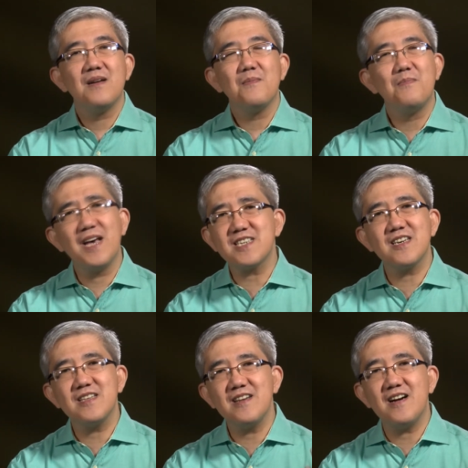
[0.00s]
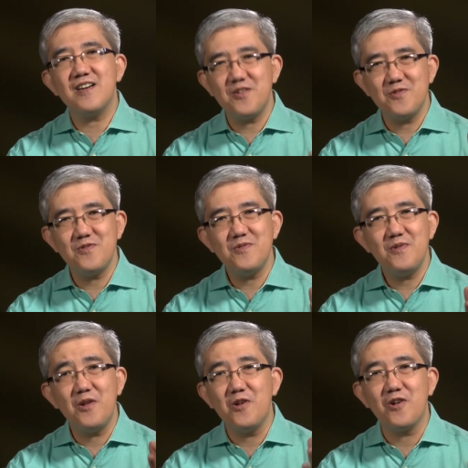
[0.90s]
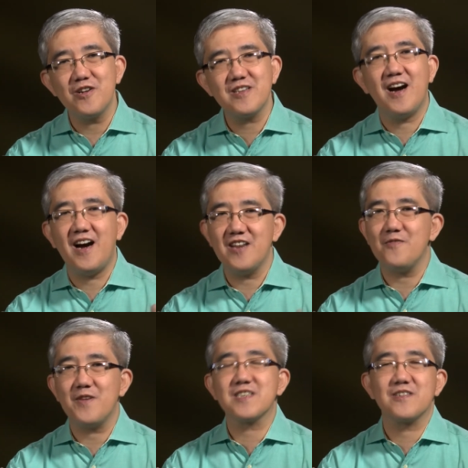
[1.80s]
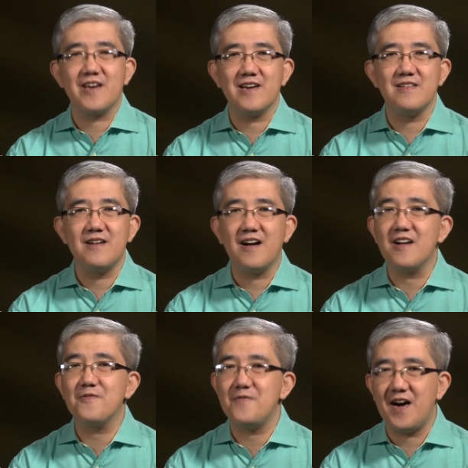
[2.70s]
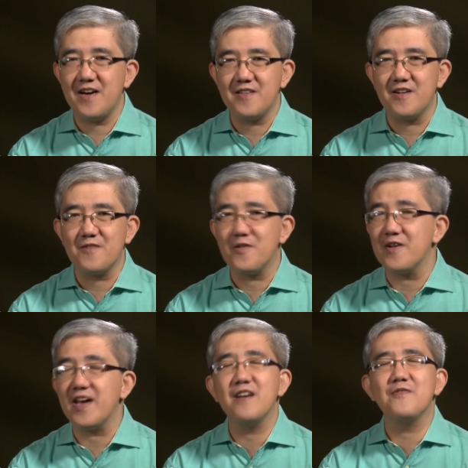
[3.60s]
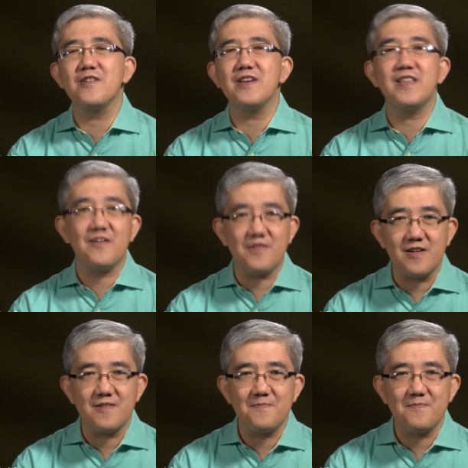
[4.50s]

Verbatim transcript: Blessed are you, Lord God of Israel, our Father, forever and ever.